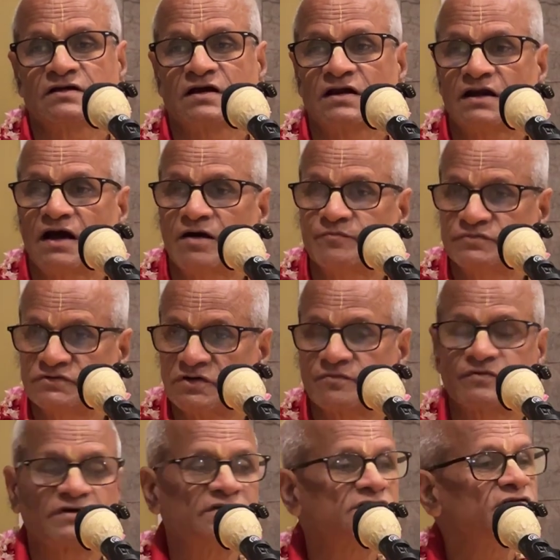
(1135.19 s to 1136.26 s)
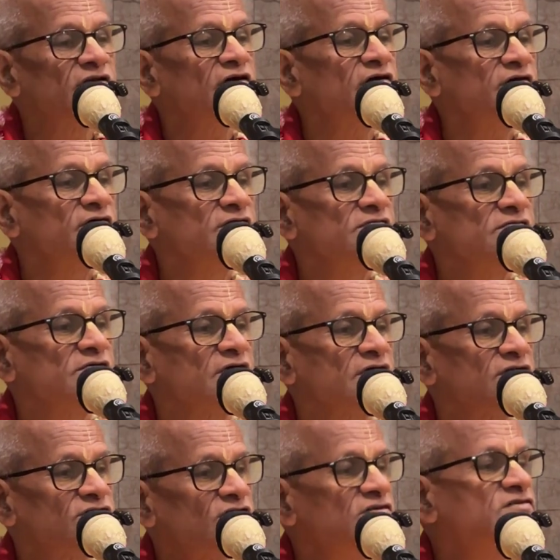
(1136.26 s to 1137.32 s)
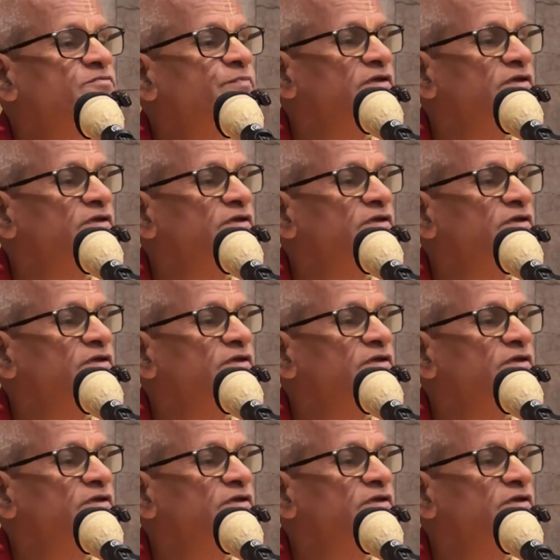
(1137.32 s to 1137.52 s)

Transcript: can observe Krishna? Krishna is